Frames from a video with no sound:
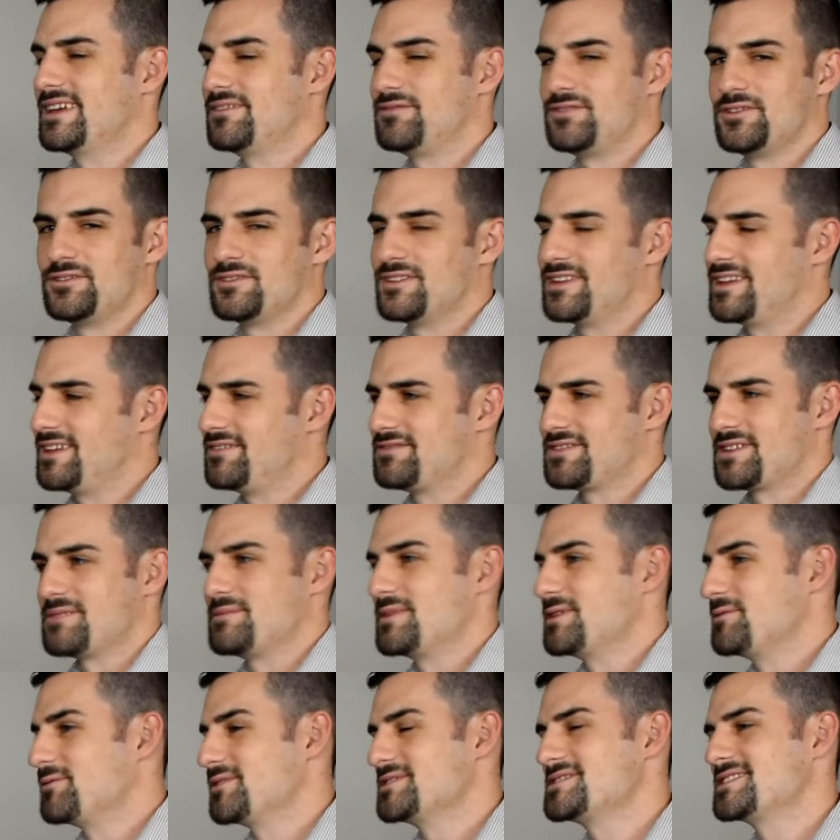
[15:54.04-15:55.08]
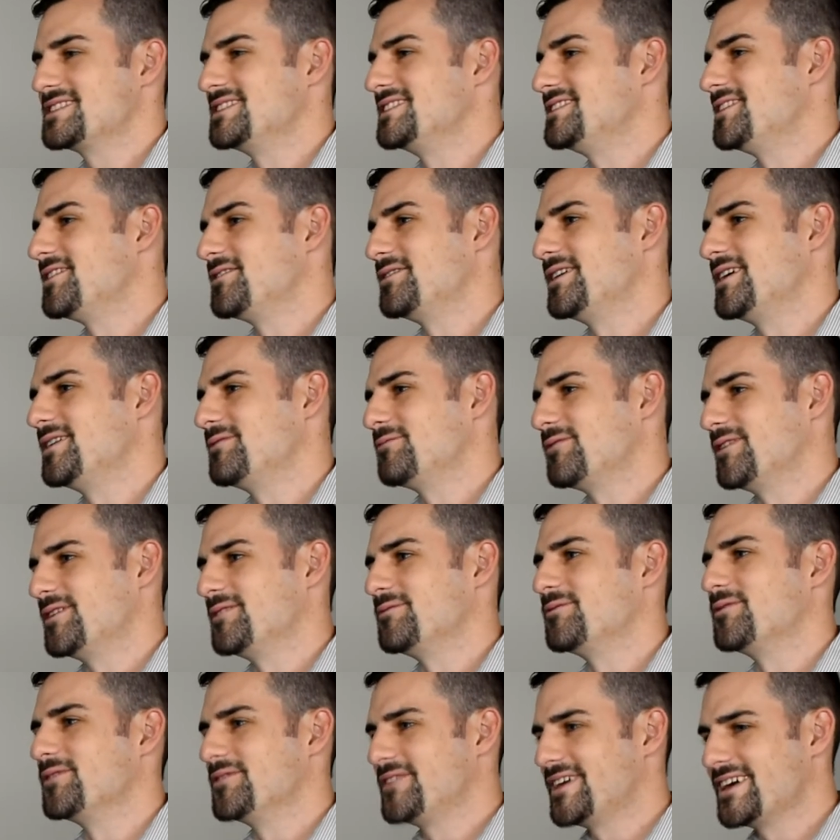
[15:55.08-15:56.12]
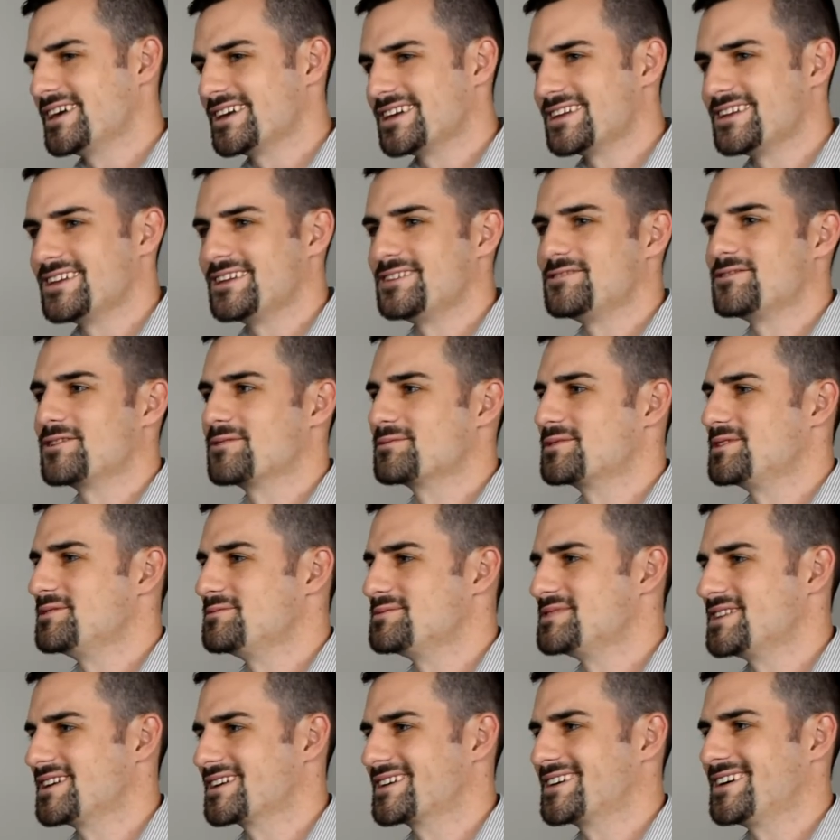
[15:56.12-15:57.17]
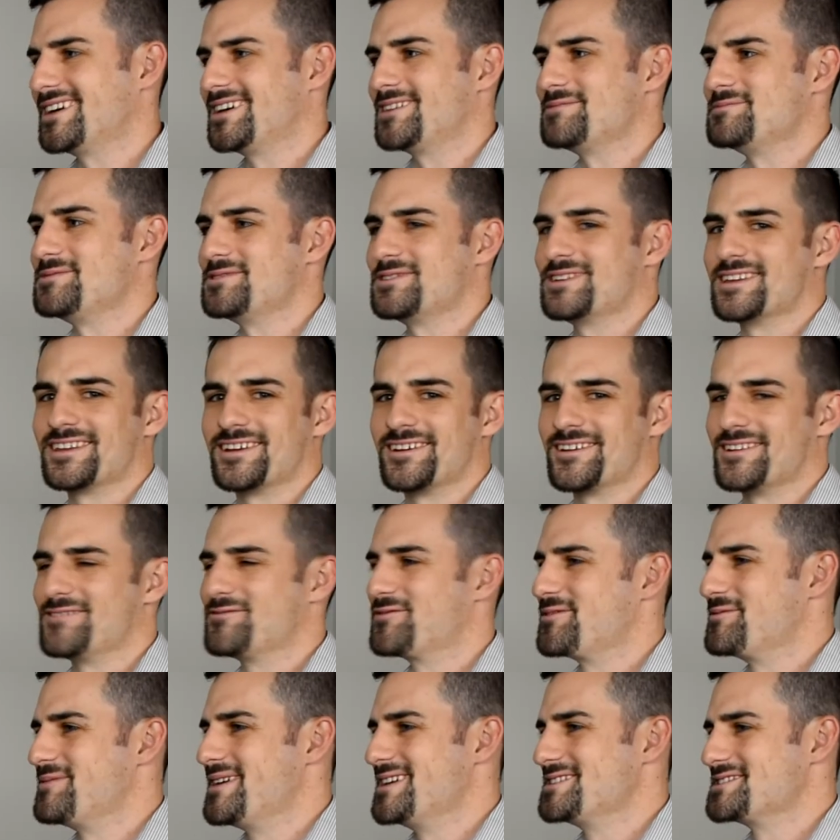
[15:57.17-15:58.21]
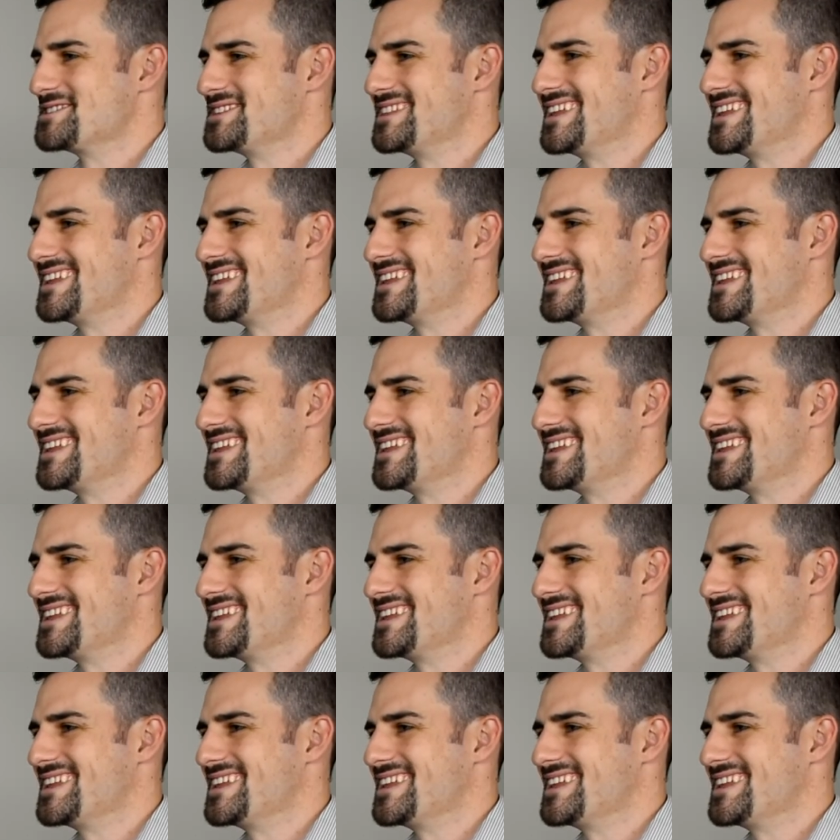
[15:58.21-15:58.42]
If somebody wants to donate one, we'll take it at drumcubes.com. You can get our information.